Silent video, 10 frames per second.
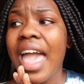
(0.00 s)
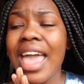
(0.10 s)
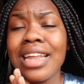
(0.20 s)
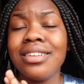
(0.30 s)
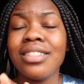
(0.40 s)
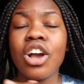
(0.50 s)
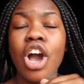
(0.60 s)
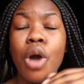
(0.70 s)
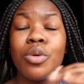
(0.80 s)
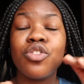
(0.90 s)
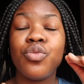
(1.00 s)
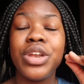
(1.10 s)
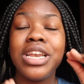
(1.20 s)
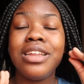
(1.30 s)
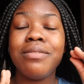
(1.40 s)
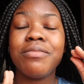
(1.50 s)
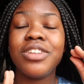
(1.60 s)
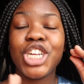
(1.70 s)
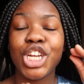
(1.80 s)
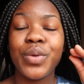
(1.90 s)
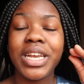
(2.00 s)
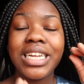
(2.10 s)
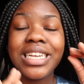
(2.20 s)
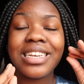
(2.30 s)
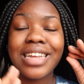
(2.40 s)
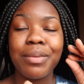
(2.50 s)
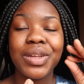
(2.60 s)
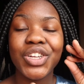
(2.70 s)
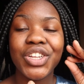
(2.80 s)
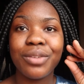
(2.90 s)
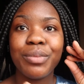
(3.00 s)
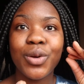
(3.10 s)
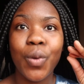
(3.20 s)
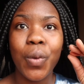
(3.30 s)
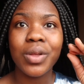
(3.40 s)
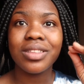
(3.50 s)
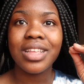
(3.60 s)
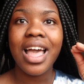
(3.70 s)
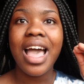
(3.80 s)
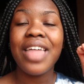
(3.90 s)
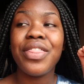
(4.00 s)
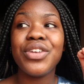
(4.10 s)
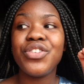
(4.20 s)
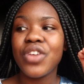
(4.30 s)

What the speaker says: And the car was really genuinely damaged because the